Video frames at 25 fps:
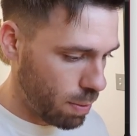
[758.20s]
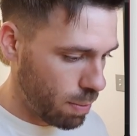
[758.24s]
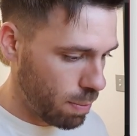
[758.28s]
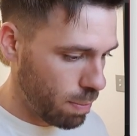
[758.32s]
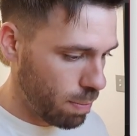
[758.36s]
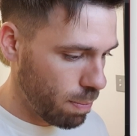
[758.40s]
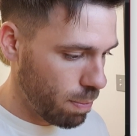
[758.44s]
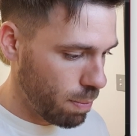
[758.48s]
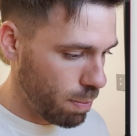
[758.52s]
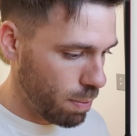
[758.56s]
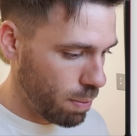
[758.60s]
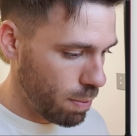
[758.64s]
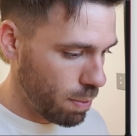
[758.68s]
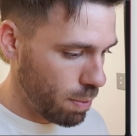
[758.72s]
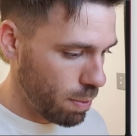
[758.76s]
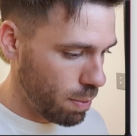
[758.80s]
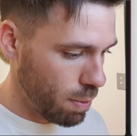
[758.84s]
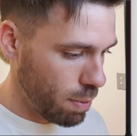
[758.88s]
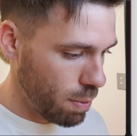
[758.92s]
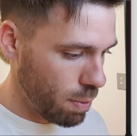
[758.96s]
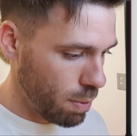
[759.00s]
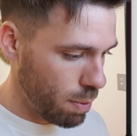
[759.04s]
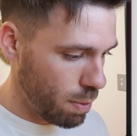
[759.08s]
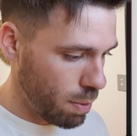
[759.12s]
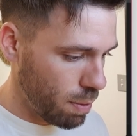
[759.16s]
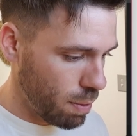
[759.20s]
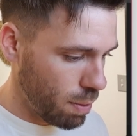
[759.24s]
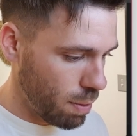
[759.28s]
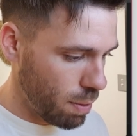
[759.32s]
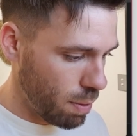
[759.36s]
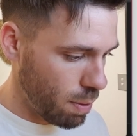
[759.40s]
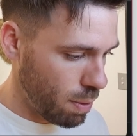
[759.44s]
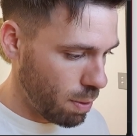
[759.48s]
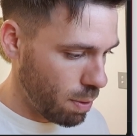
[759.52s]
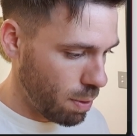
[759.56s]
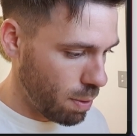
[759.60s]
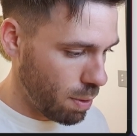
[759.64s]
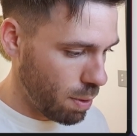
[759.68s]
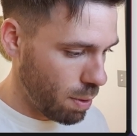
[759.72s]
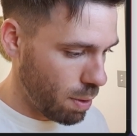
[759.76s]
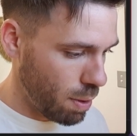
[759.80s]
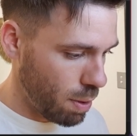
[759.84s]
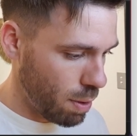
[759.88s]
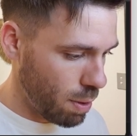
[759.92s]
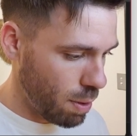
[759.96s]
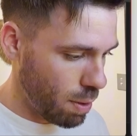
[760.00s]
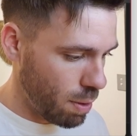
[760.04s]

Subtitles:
No one is speaking in this clip.